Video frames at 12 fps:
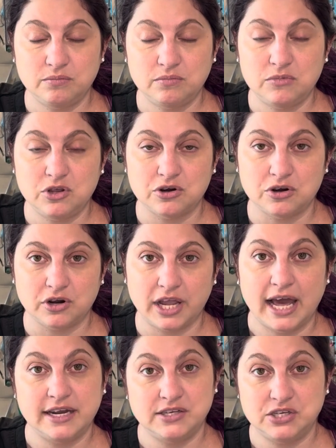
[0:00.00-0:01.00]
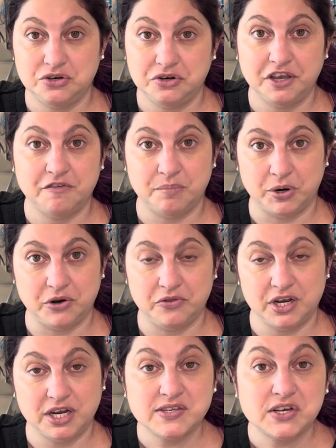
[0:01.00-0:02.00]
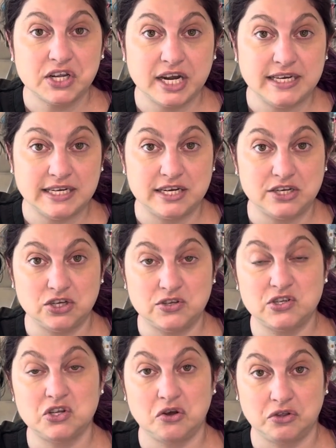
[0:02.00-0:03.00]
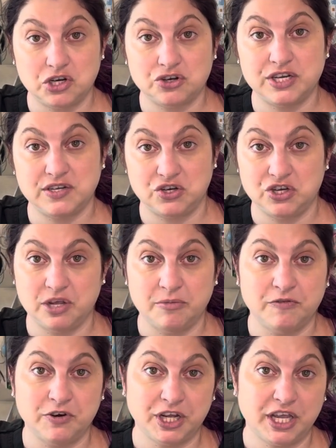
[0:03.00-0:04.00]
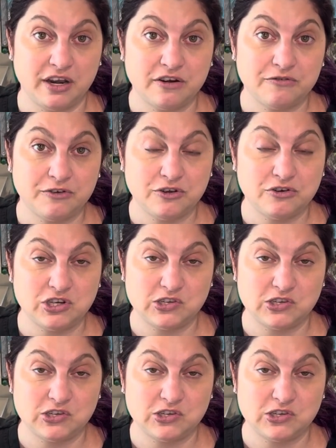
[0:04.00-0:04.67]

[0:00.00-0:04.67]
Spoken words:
your cat is due to give birth, it is a good idea to slowly transition them over to kitten food,